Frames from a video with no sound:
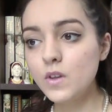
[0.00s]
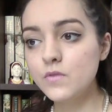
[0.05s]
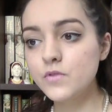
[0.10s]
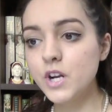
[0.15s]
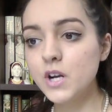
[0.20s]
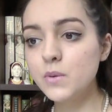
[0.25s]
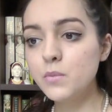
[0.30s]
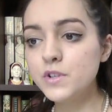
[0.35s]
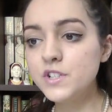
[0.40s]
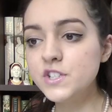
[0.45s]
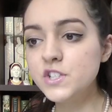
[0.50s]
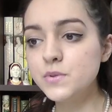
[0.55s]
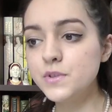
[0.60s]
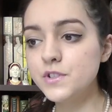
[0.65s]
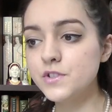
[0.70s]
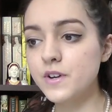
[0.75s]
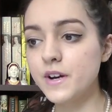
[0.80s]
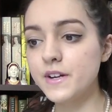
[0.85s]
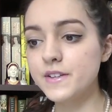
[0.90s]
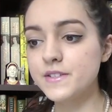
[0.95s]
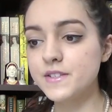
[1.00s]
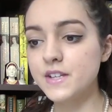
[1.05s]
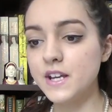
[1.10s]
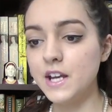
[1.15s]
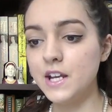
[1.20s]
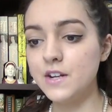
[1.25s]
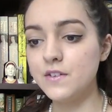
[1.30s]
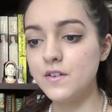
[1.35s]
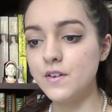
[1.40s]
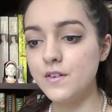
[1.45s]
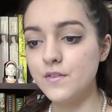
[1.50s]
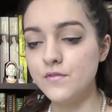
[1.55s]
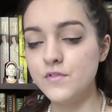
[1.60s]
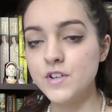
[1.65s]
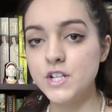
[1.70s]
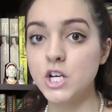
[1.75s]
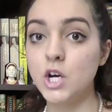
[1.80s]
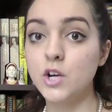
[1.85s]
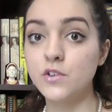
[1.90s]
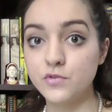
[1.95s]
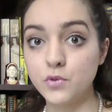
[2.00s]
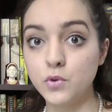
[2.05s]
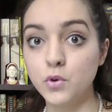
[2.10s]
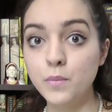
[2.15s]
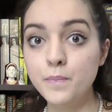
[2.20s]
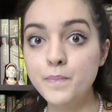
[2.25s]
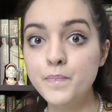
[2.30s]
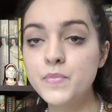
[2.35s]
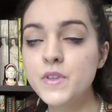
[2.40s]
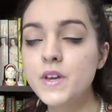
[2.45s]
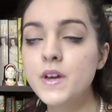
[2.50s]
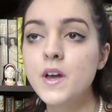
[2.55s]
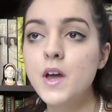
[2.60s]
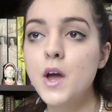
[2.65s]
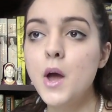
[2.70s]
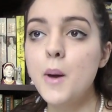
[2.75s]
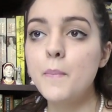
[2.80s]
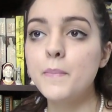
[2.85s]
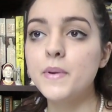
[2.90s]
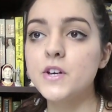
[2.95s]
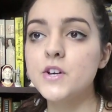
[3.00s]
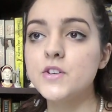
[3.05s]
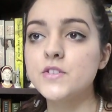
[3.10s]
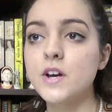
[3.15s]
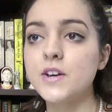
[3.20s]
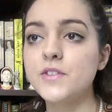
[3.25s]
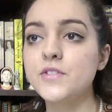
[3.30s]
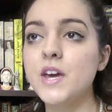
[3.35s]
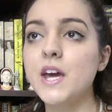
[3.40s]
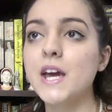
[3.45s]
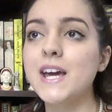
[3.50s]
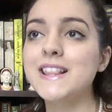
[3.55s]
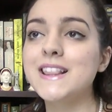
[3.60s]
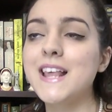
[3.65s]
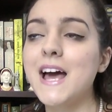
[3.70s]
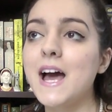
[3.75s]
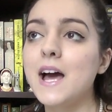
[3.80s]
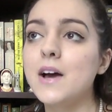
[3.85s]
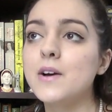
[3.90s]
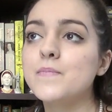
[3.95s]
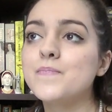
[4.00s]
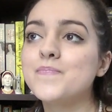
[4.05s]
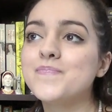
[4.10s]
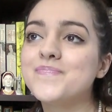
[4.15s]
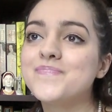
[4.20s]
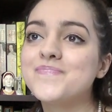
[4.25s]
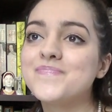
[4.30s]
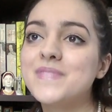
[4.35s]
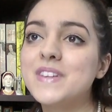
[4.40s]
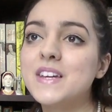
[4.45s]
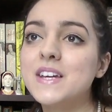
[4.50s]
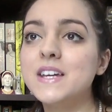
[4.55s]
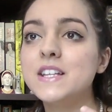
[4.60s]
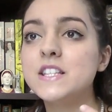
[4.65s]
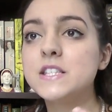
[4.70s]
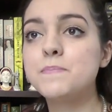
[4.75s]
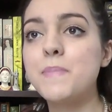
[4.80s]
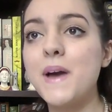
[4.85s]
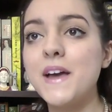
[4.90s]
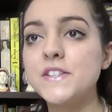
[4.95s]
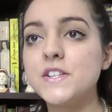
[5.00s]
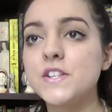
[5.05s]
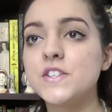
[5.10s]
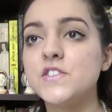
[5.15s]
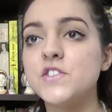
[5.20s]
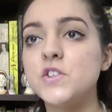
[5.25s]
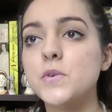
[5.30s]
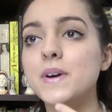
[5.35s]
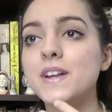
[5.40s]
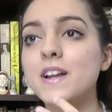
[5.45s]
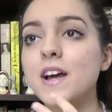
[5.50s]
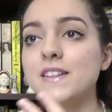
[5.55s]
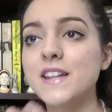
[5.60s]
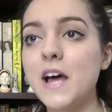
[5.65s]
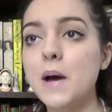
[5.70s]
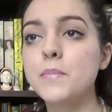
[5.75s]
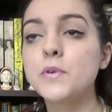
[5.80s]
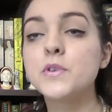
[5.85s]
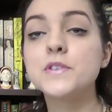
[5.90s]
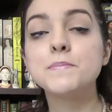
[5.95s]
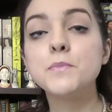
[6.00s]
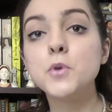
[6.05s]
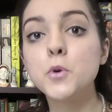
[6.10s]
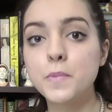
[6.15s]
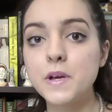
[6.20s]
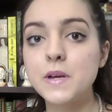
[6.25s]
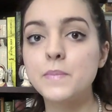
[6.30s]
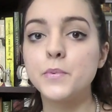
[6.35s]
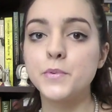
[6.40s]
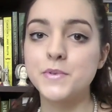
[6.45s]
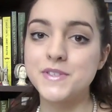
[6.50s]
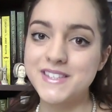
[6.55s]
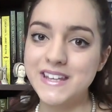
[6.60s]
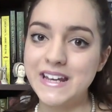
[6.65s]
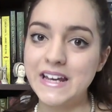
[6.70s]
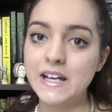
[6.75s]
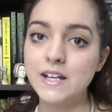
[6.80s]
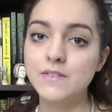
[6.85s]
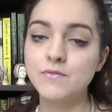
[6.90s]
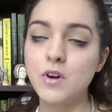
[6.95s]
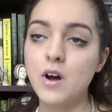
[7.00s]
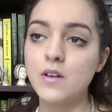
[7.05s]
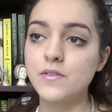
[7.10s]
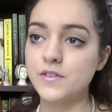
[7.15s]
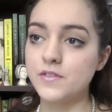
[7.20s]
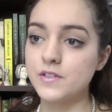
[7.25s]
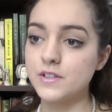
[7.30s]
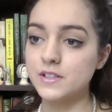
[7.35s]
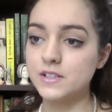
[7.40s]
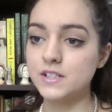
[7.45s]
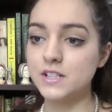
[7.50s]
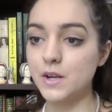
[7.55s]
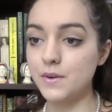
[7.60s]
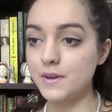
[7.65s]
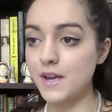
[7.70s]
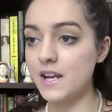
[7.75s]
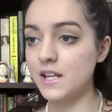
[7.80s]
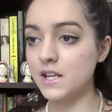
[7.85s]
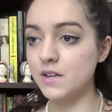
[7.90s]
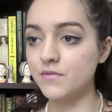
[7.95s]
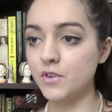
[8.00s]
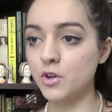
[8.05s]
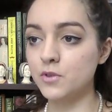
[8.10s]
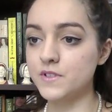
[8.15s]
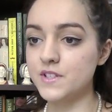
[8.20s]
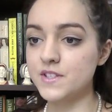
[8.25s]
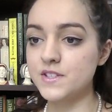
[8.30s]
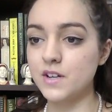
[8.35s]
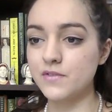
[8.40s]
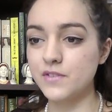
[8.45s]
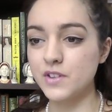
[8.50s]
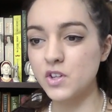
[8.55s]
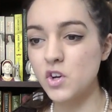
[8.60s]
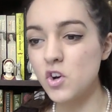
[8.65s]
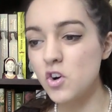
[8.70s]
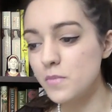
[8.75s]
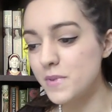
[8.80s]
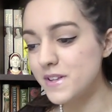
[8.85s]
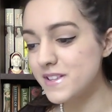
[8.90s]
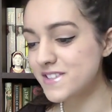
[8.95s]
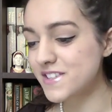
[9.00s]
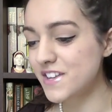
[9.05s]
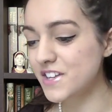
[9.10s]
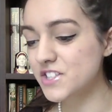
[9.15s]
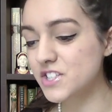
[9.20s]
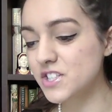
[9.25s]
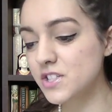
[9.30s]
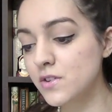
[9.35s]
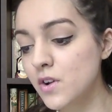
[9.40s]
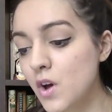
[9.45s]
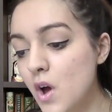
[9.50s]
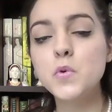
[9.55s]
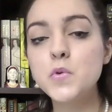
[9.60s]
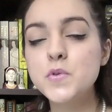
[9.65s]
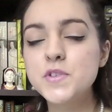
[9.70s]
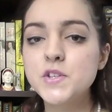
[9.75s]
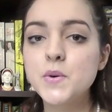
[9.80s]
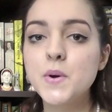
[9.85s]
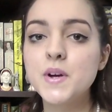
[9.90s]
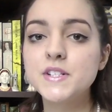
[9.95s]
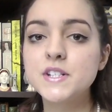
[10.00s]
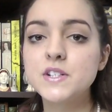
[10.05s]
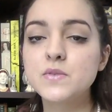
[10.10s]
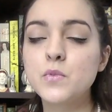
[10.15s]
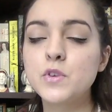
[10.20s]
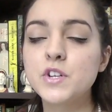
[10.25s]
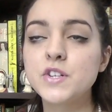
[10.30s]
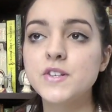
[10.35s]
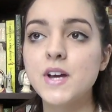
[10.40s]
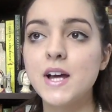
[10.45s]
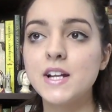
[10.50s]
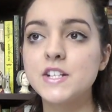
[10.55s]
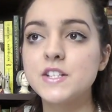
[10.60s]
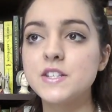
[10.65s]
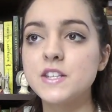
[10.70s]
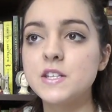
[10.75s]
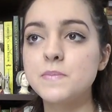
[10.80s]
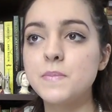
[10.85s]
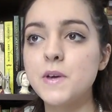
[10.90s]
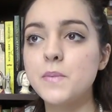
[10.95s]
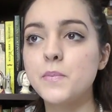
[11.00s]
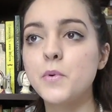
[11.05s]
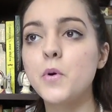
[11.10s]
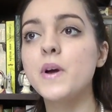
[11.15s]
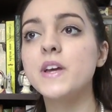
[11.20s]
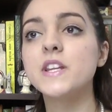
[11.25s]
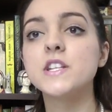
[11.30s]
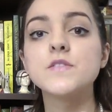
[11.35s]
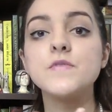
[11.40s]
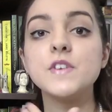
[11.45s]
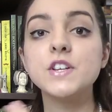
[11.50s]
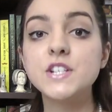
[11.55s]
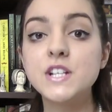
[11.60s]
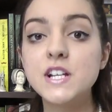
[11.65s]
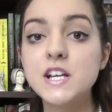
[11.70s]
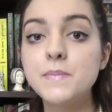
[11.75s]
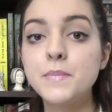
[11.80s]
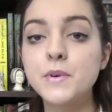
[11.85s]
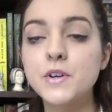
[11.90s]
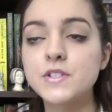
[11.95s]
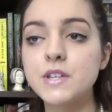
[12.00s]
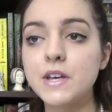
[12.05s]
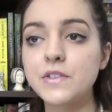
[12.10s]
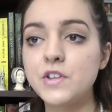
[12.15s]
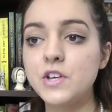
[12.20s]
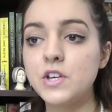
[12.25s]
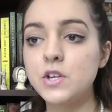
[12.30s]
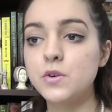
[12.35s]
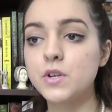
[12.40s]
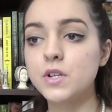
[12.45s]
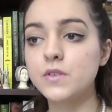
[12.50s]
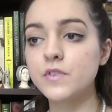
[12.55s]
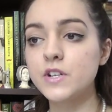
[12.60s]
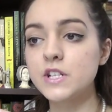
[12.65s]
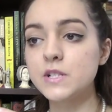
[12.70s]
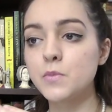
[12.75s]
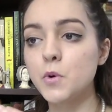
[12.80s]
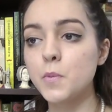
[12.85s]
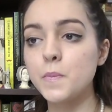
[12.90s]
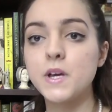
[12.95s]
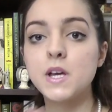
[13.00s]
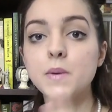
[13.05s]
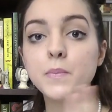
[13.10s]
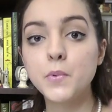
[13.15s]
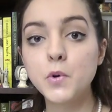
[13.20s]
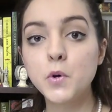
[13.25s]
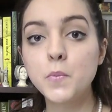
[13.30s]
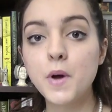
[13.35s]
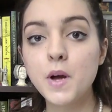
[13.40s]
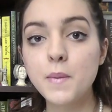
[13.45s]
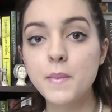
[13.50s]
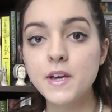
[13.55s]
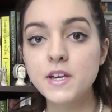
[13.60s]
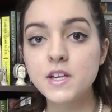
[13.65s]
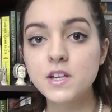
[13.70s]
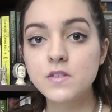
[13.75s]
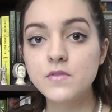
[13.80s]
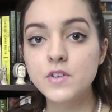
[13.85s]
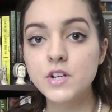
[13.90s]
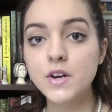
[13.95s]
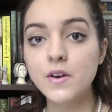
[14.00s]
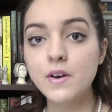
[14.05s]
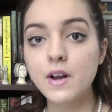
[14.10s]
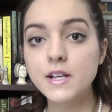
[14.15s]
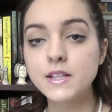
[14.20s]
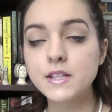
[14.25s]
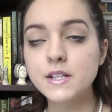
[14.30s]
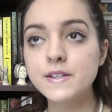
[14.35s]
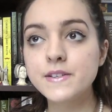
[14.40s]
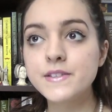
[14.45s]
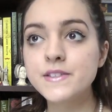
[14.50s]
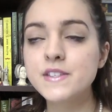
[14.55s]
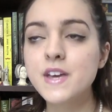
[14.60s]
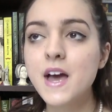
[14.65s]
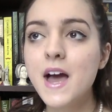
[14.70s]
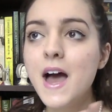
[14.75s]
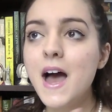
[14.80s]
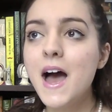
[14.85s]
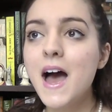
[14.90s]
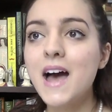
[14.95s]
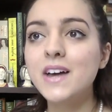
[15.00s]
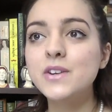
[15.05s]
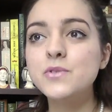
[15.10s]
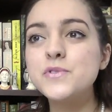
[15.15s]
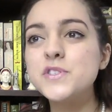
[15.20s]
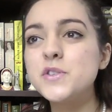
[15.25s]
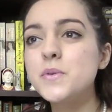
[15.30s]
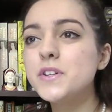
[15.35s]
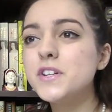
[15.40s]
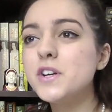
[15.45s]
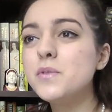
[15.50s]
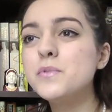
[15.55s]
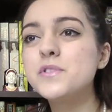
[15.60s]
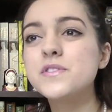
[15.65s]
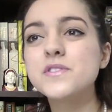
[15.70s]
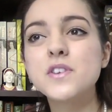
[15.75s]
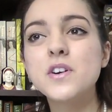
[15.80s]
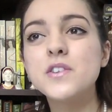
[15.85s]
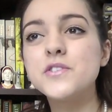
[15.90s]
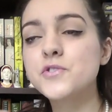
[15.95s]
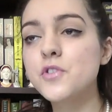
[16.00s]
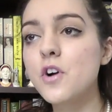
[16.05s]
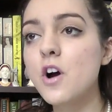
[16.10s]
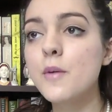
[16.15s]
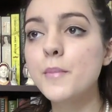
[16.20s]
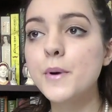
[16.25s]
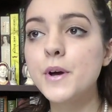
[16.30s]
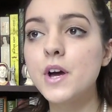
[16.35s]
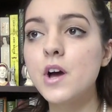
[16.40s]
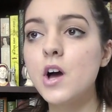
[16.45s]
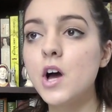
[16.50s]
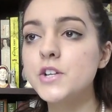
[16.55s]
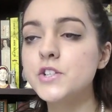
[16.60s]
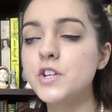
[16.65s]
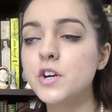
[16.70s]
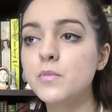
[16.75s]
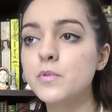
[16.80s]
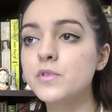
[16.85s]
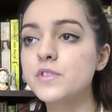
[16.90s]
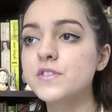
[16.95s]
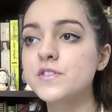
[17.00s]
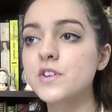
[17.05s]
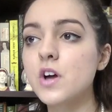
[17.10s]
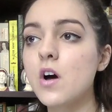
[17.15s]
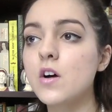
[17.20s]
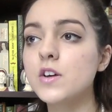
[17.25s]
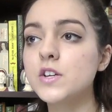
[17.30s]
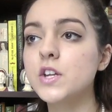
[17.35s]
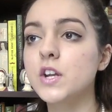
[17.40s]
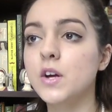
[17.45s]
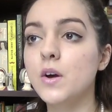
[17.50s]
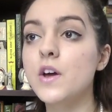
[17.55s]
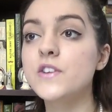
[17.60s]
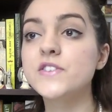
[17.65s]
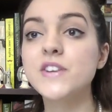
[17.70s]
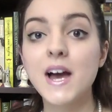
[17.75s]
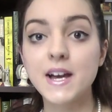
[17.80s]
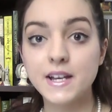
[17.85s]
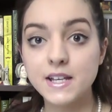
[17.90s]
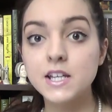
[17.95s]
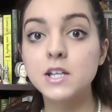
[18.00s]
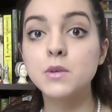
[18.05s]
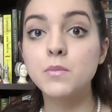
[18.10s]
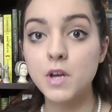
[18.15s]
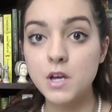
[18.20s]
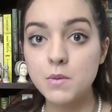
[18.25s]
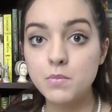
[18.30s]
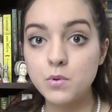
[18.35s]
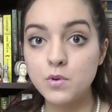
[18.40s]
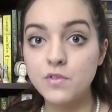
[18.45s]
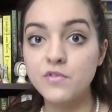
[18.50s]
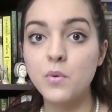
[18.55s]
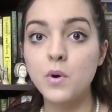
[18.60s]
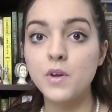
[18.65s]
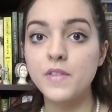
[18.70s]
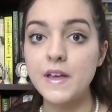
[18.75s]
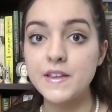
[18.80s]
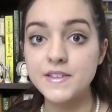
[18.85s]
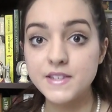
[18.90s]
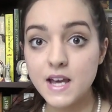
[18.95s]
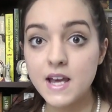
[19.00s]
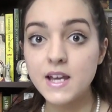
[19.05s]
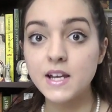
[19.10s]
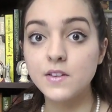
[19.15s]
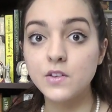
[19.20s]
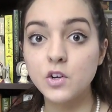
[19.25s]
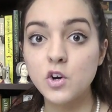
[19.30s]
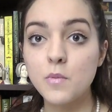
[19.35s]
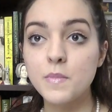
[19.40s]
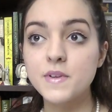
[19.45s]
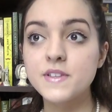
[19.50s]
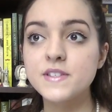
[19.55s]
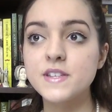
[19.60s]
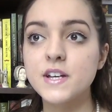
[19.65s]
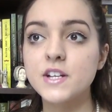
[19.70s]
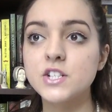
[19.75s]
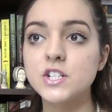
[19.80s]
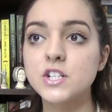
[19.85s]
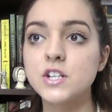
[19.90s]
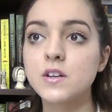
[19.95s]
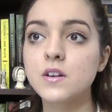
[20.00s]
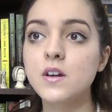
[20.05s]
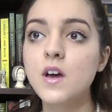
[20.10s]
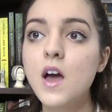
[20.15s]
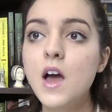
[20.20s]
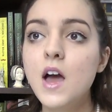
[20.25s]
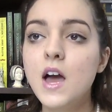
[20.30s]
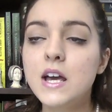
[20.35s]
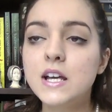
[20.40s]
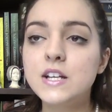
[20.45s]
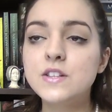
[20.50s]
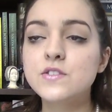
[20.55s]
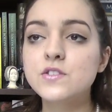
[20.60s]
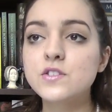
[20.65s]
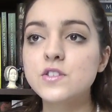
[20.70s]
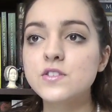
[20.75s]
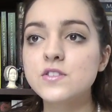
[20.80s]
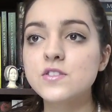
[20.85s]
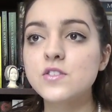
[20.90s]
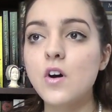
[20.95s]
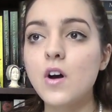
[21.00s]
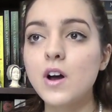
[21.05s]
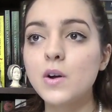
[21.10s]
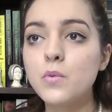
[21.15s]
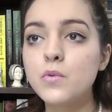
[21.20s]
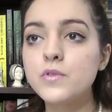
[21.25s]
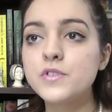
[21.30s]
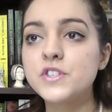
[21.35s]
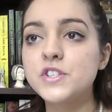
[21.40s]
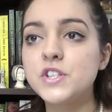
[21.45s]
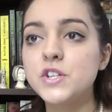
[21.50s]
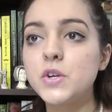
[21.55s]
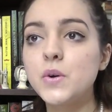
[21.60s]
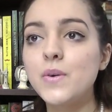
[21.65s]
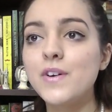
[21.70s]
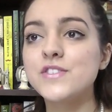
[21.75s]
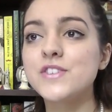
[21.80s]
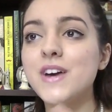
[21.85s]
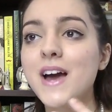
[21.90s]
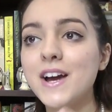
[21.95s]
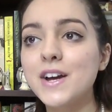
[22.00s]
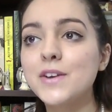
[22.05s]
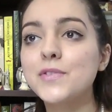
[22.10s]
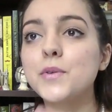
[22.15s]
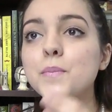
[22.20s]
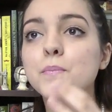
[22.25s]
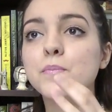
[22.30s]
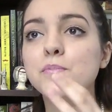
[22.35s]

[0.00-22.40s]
that I wanted to address in video form, because I think that it's better to do it like that because more people see it rather than, you know, getting involved in stuff in the comments section. Also, I didn't want to challenge these people individually because I think you can reach more people by making a video like this. And also, I don't want to start drama. I don't want to start, you know, attacking people for what they're saying in the comments section. It's just I want to attack the